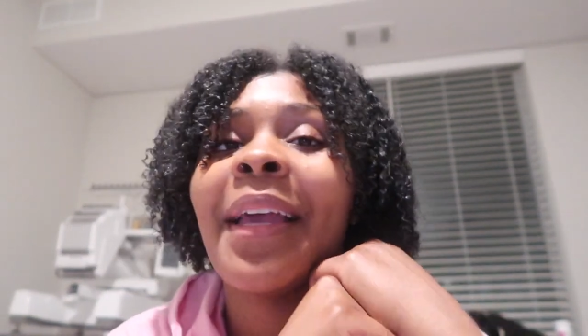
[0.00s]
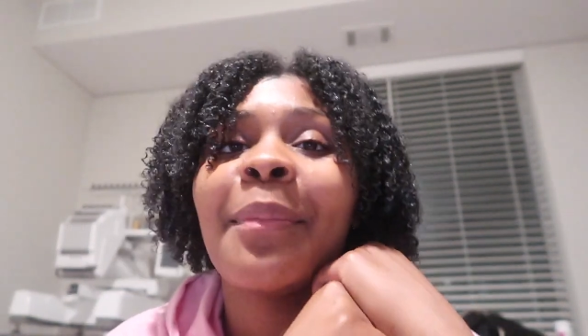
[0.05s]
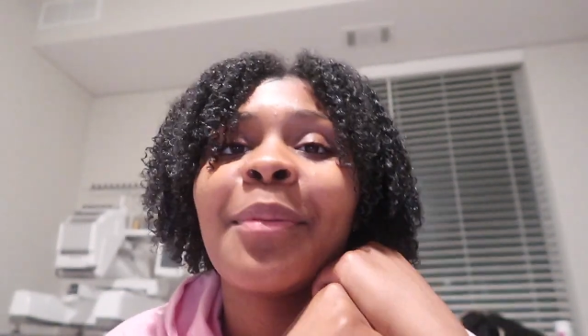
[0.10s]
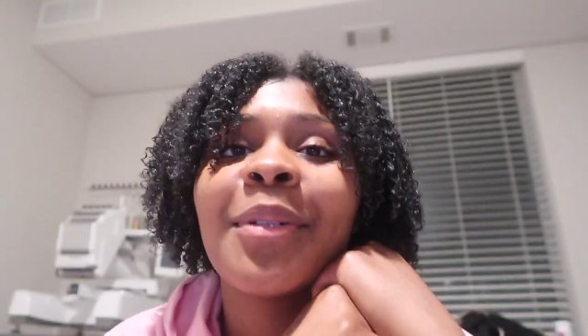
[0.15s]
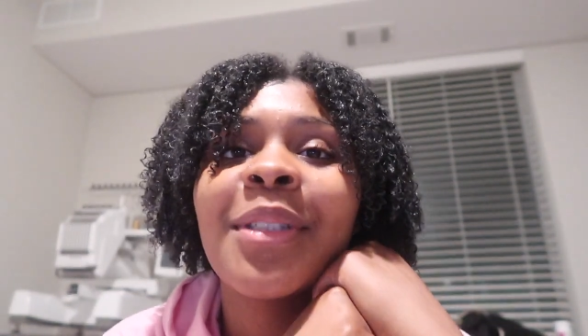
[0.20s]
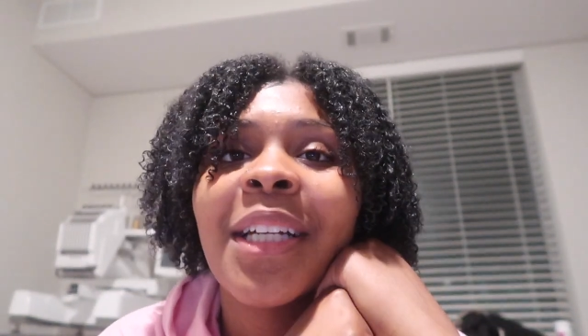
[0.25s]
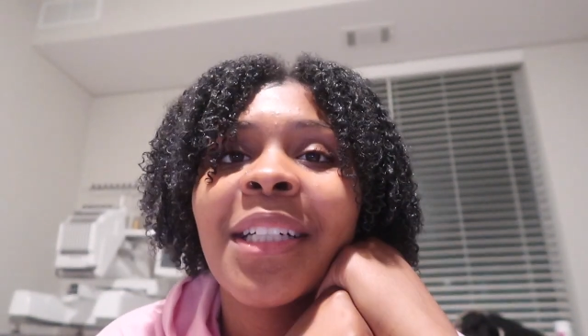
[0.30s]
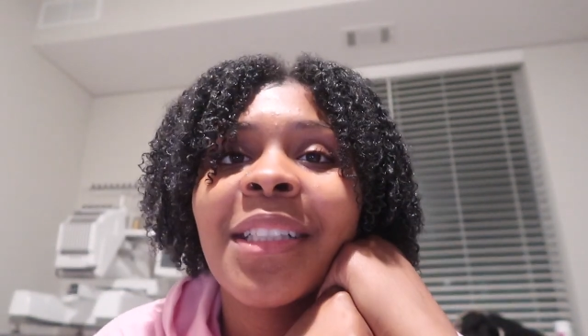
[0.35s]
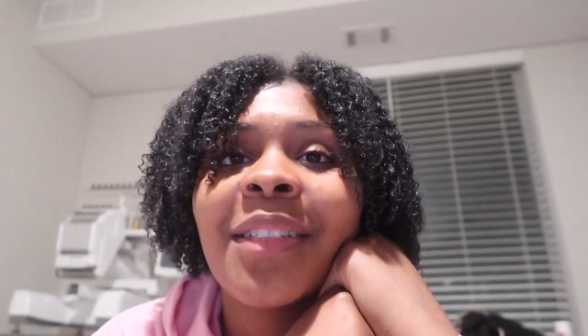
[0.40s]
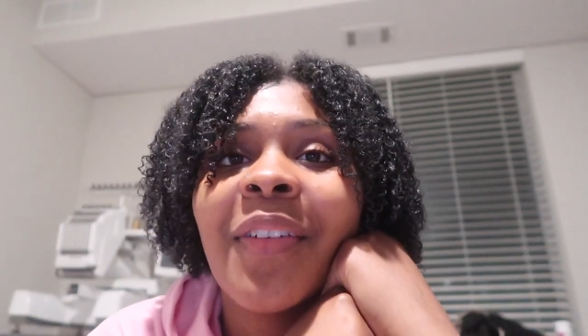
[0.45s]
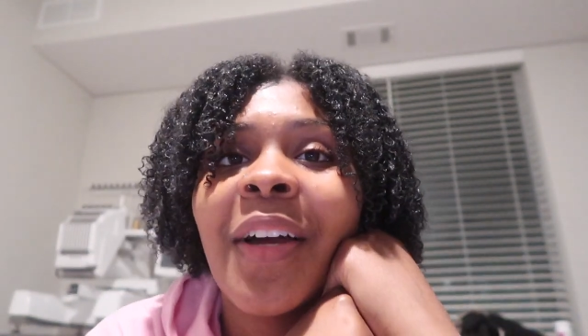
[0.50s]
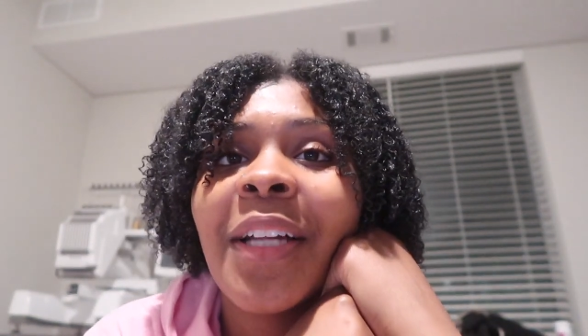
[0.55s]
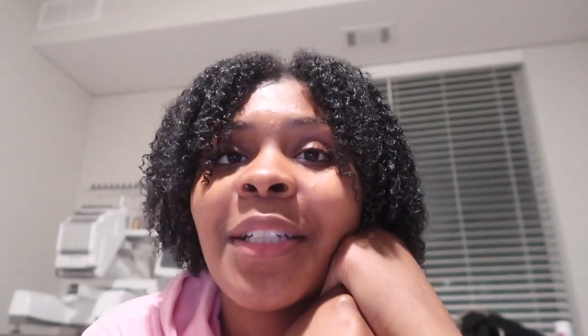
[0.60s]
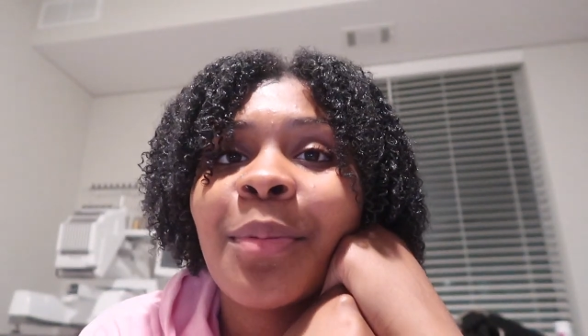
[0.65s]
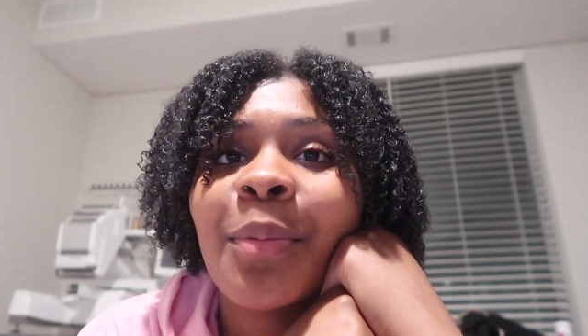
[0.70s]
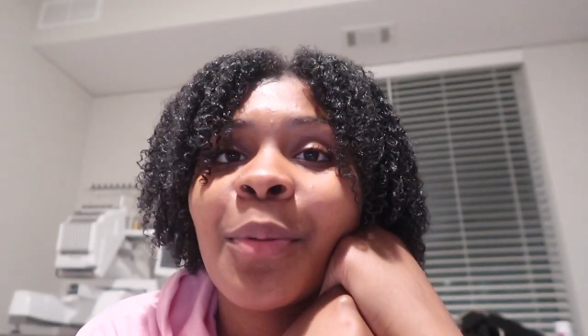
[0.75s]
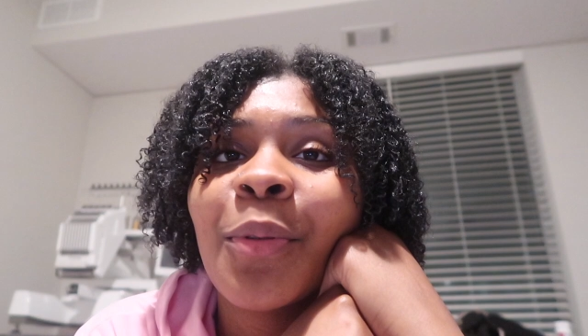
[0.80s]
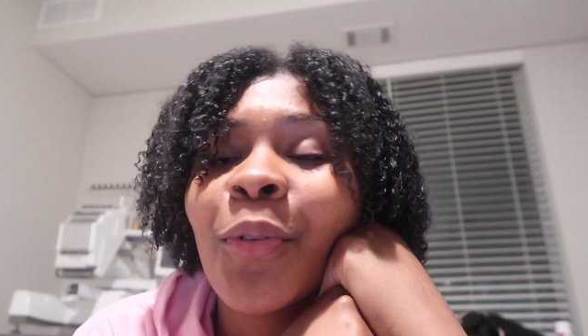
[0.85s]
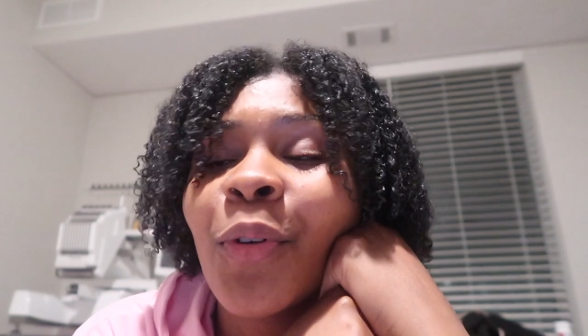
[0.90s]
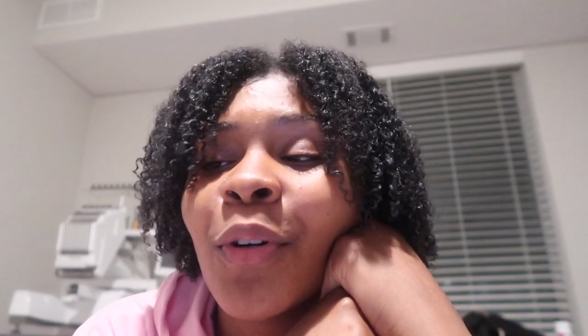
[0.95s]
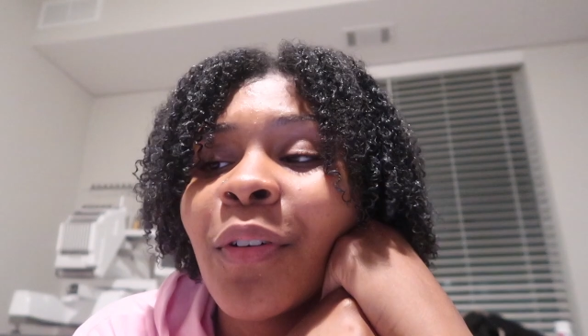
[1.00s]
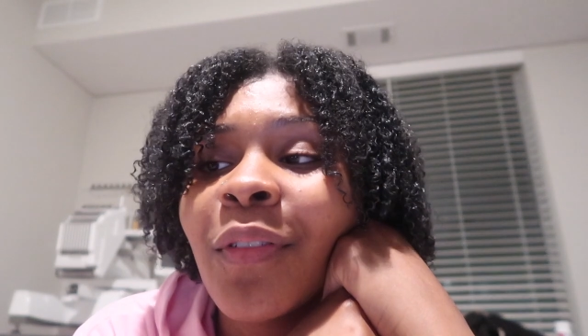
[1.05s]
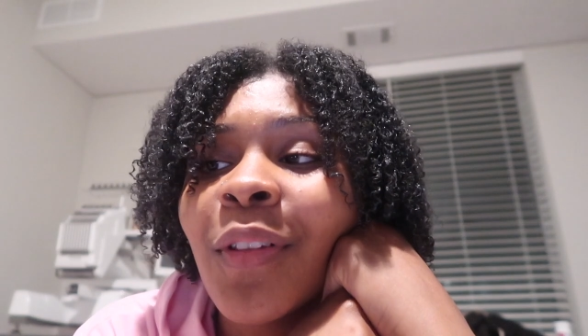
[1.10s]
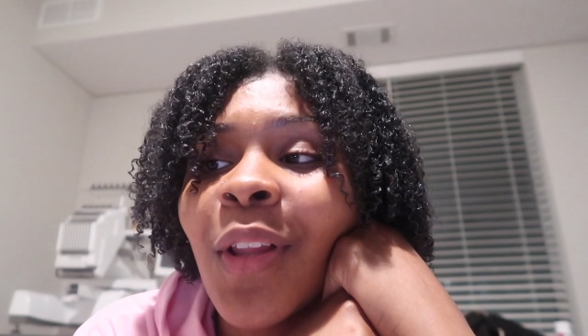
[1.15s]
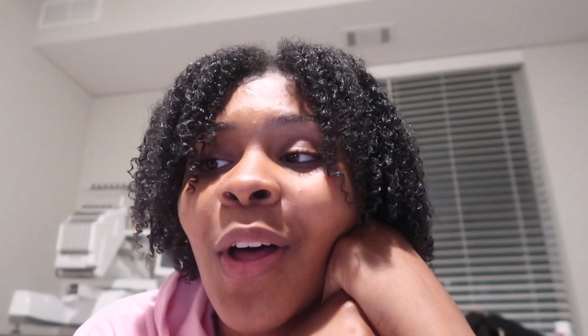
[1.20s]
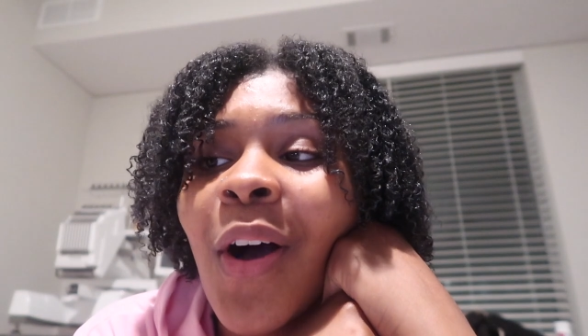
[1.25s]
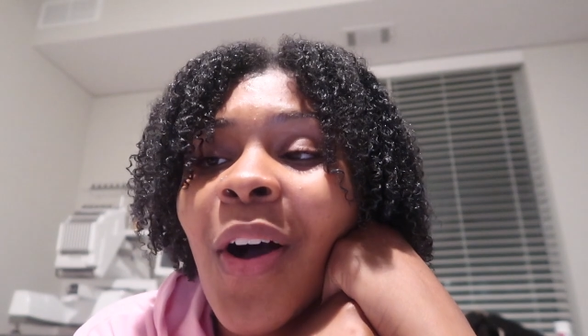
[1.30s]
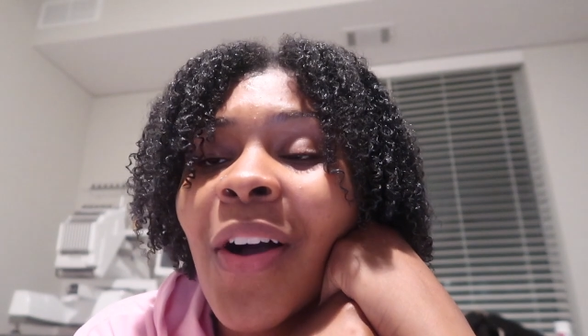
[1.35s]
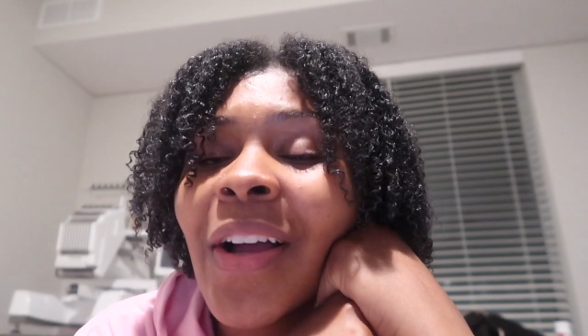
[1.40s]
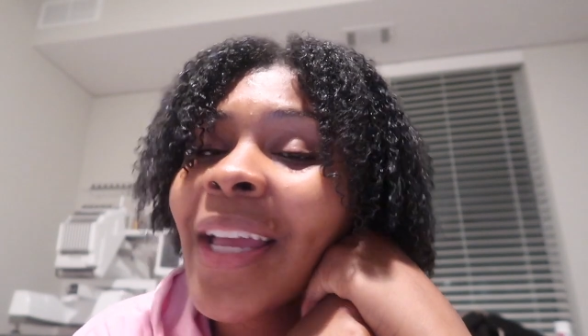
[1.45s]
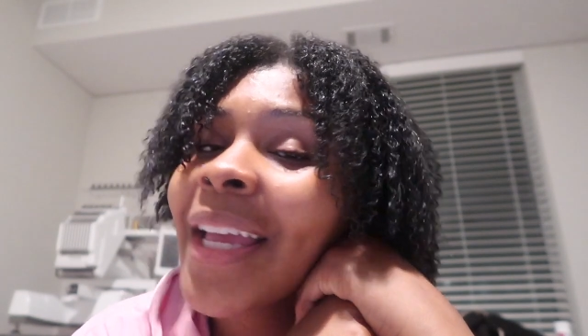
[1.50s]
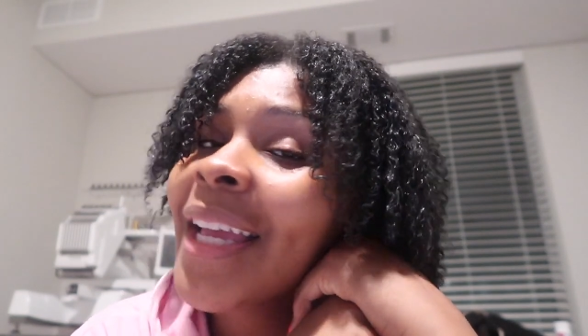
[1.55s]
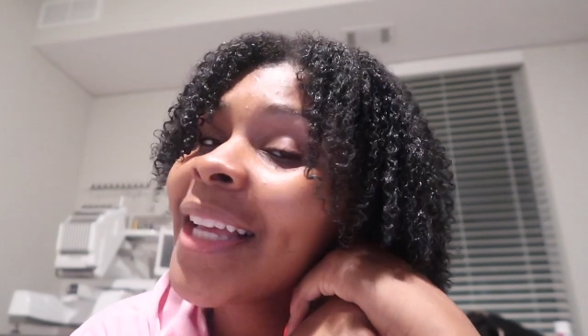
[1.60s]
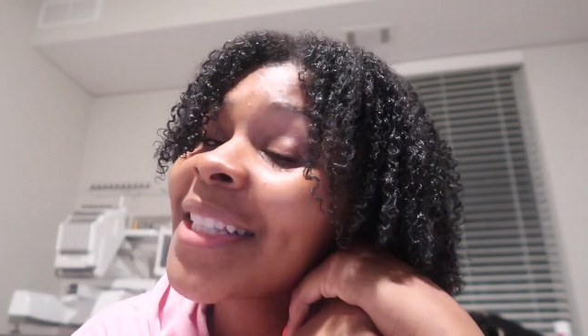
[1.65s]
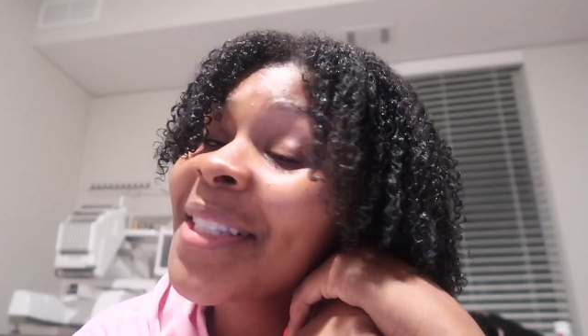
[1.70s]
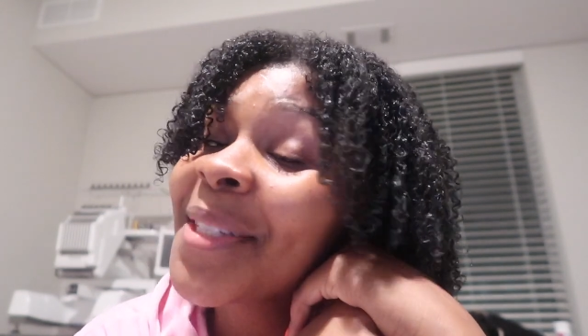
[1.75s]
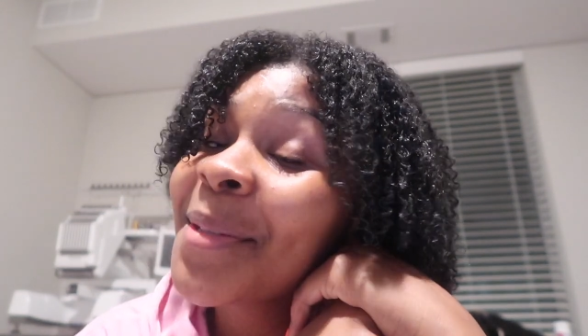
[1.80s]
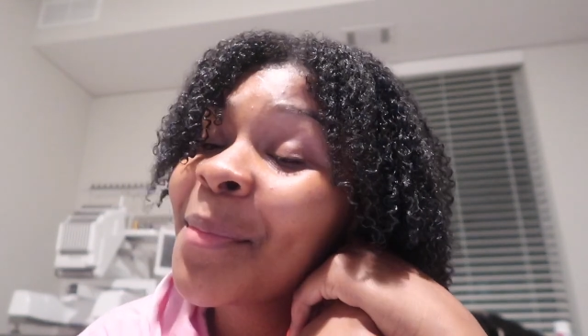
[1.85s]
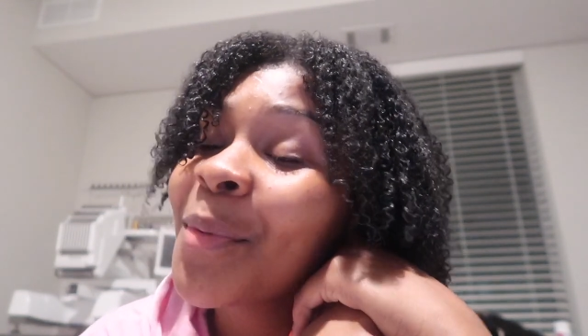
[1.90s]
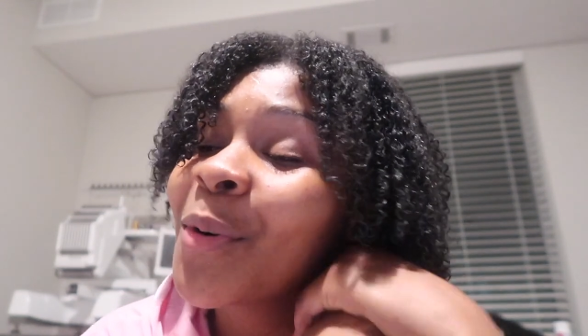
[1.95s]
a productive entrepreneur vlog
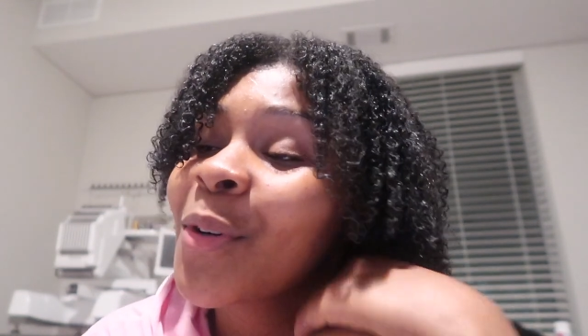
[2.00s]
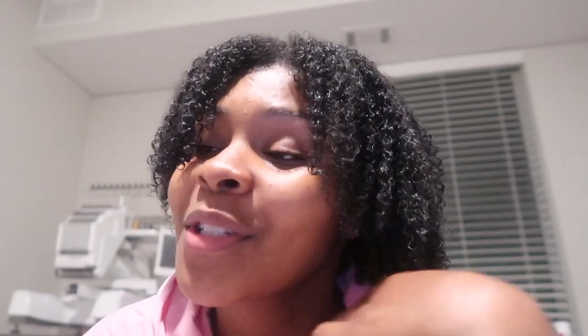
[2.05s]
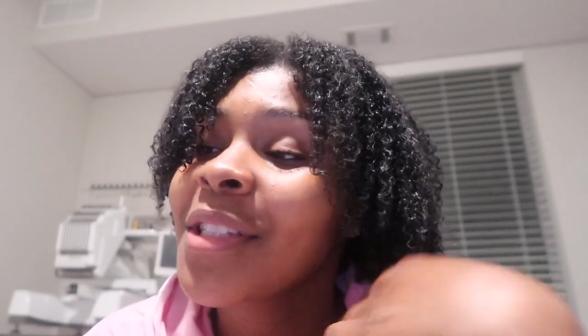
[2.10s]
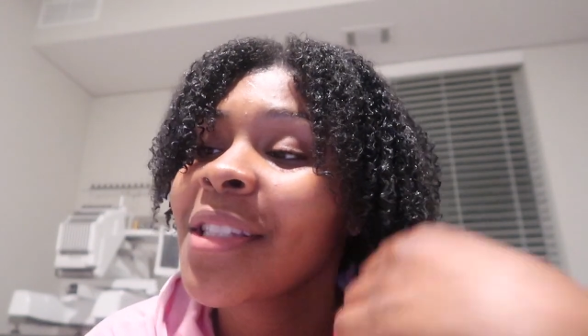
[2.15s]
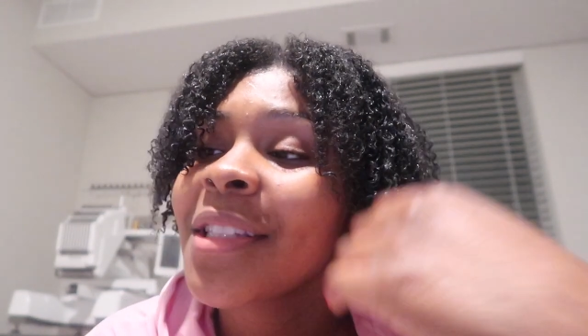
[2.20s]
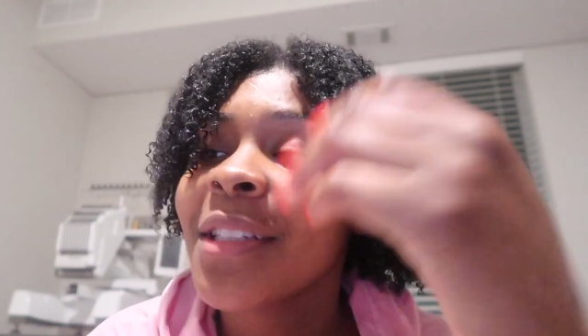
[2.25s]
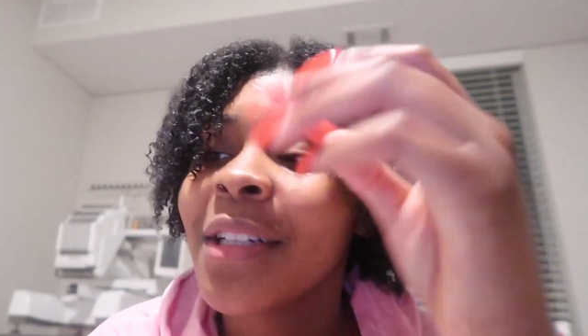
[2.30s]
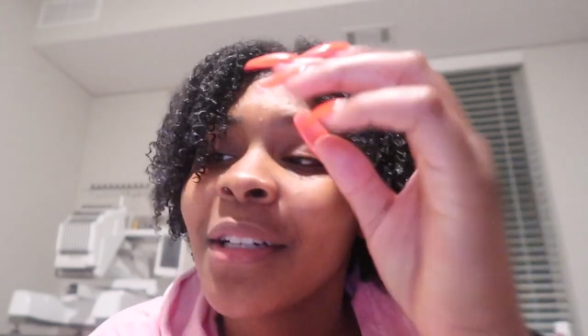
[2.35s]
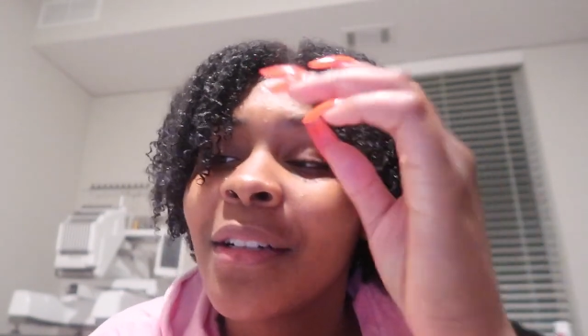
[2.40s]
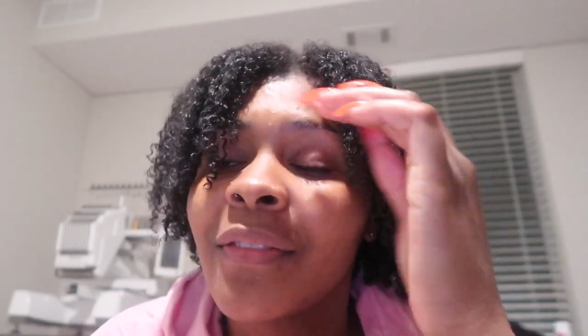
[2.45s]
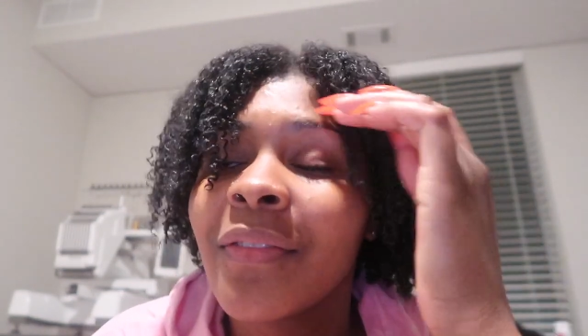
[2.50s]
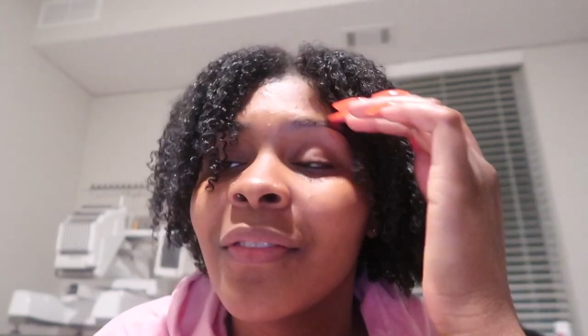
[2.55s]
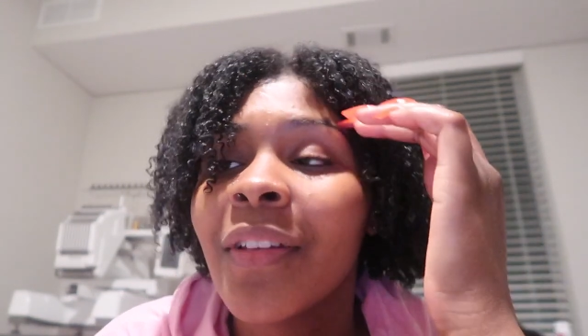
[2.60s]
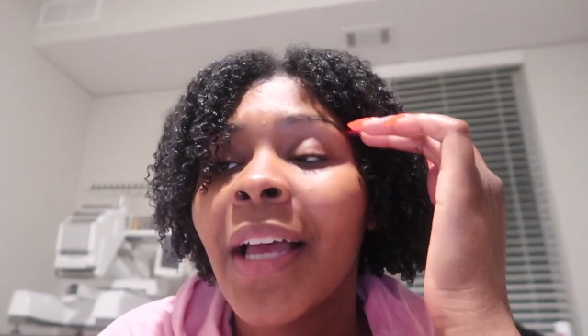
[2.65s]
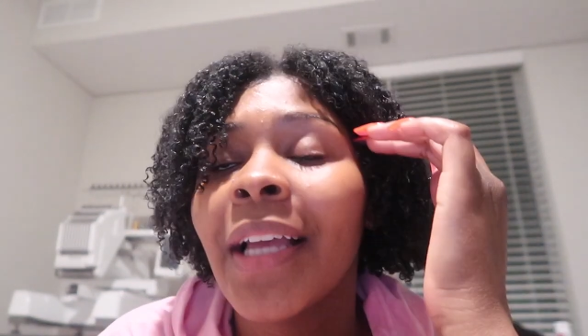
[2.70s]
and some more stuff,